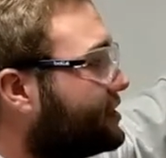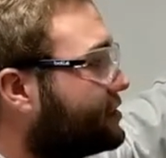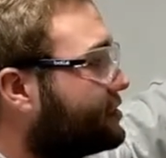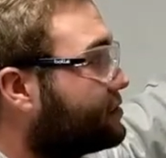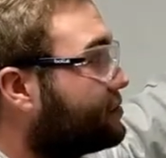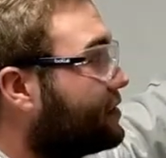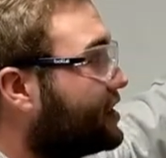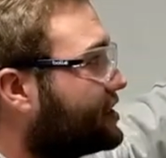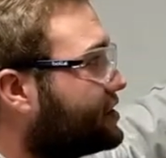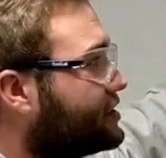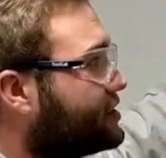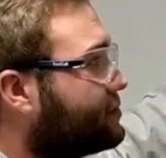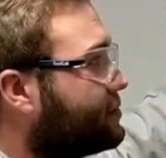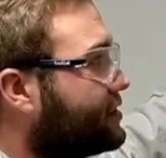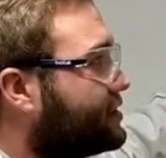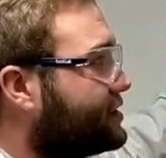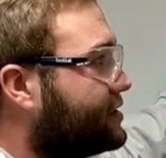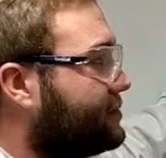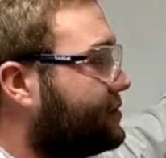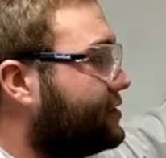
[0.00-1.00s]
measure as much as
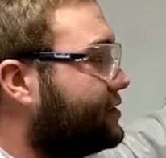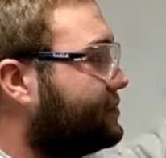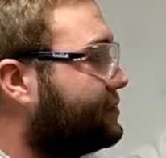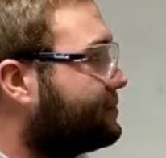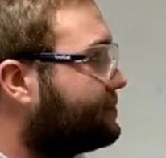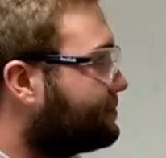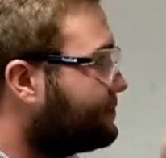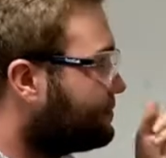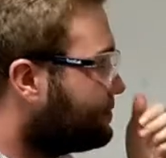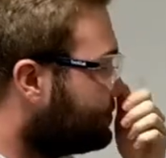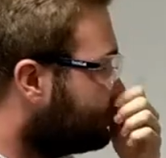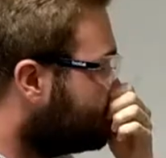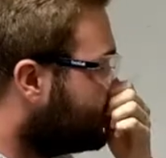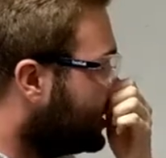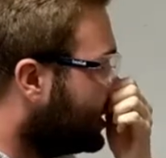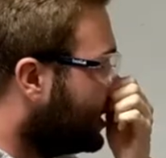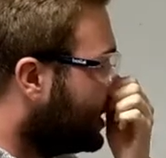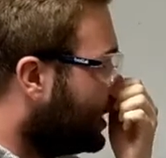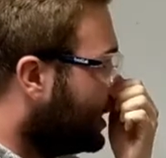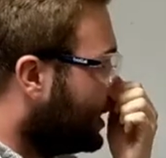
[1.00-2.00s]
possible.
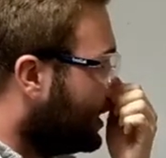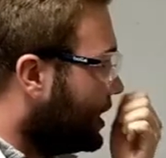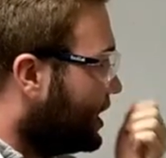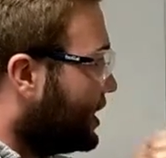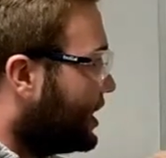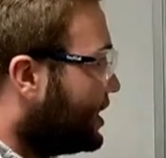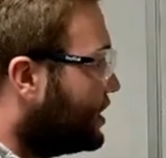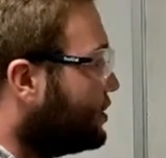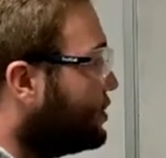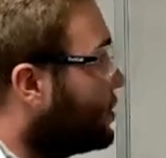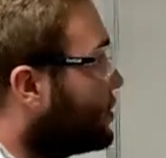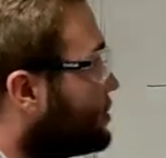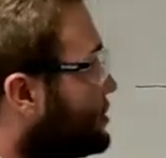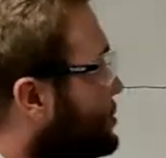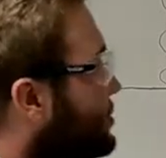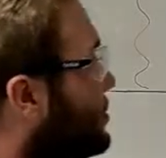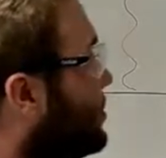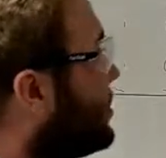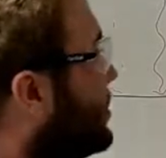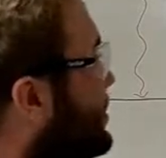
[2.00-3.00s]
And you also